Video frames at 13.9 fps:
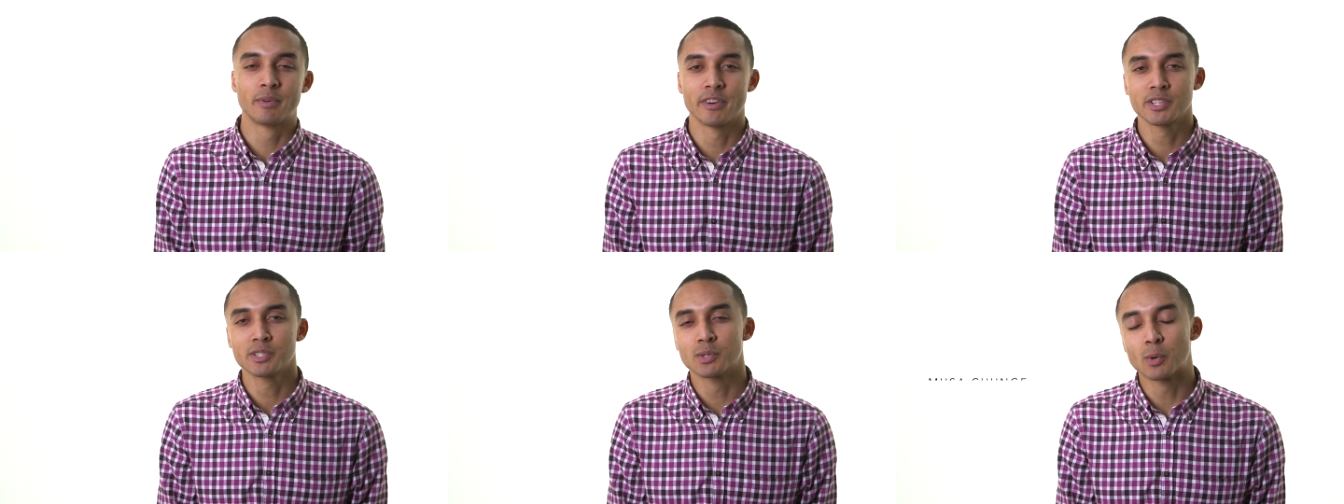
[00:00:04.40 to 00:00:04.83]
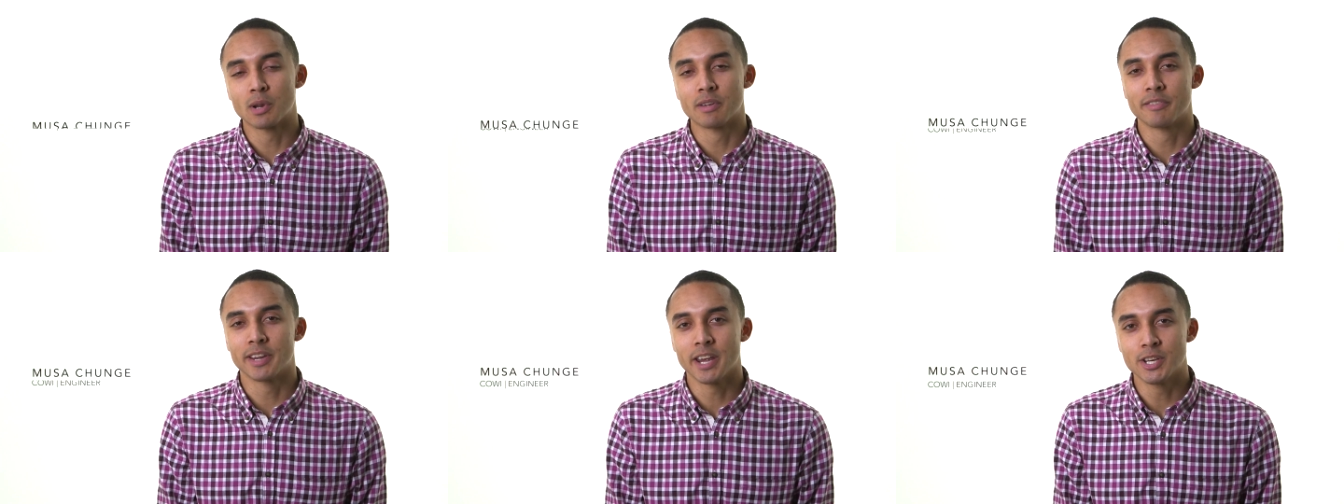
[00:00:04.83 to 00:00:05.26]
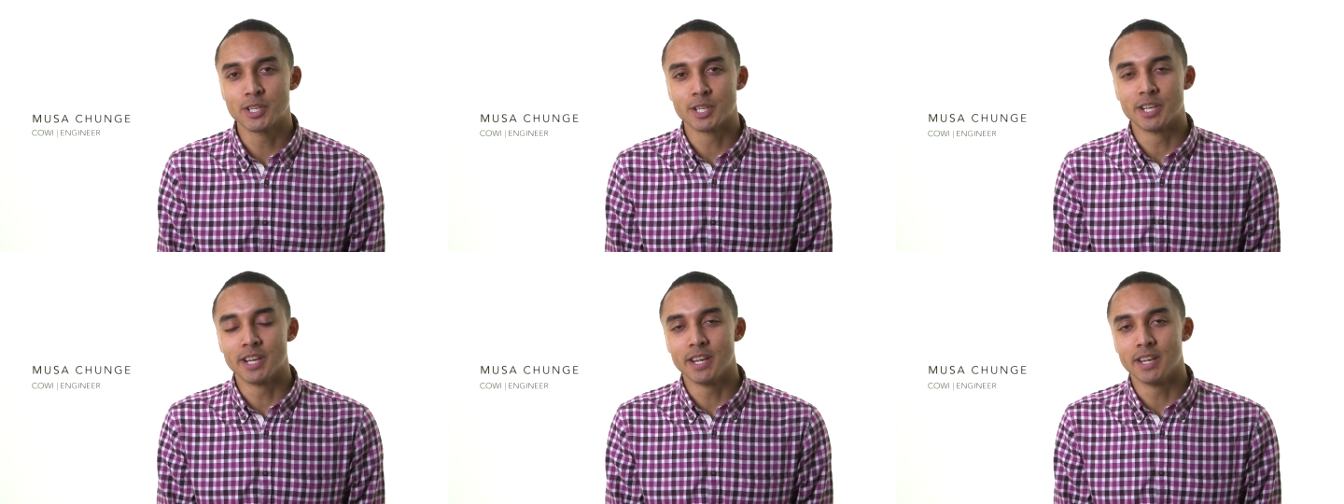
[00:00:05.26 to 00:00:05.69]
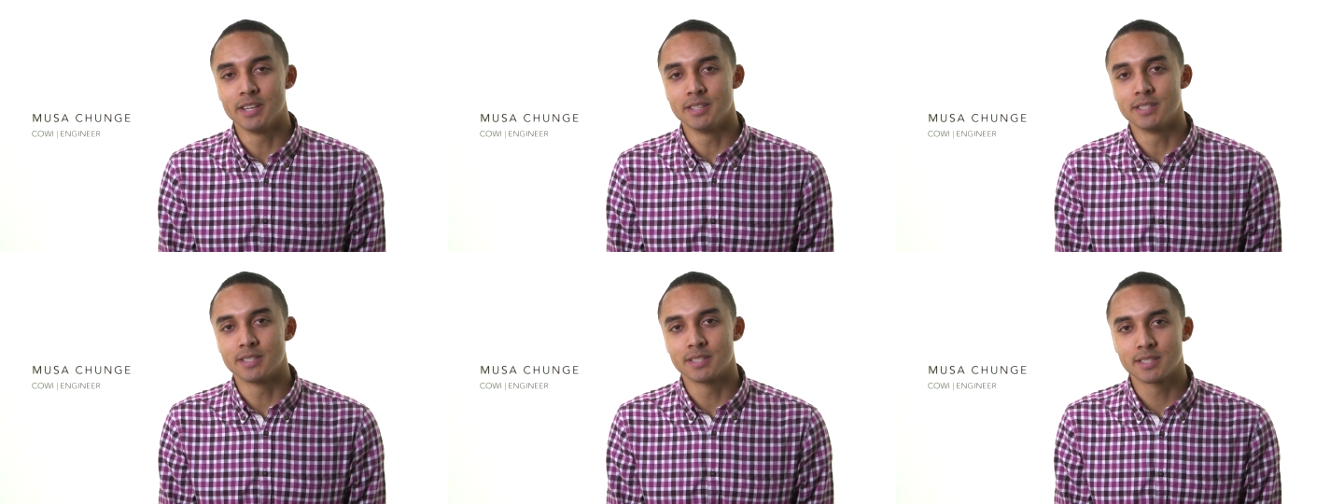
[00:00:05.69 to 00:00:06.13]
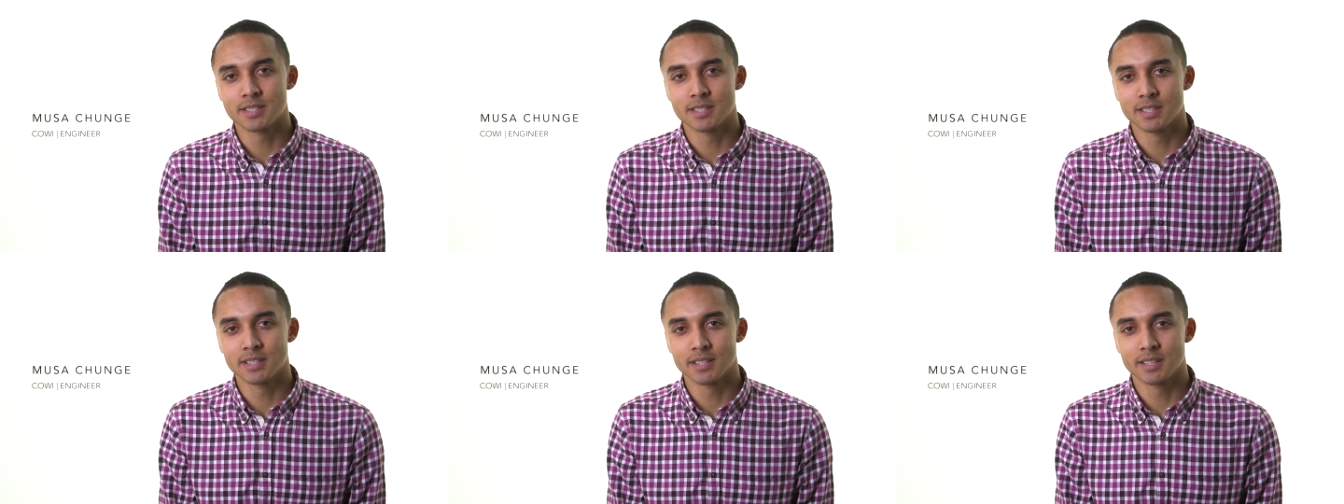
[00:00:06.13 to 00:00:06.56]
professional qualification is